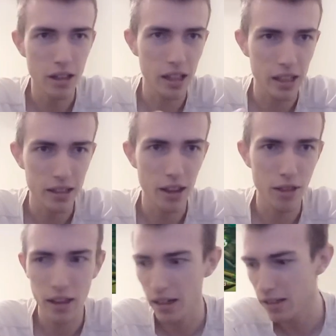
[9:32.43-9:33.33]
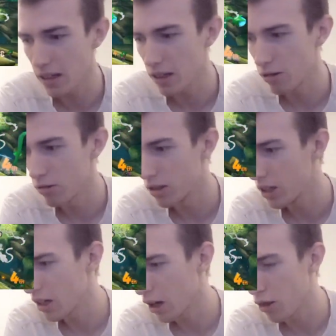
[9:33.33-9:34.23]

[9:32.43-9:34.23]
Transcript: like the things that you'd see on a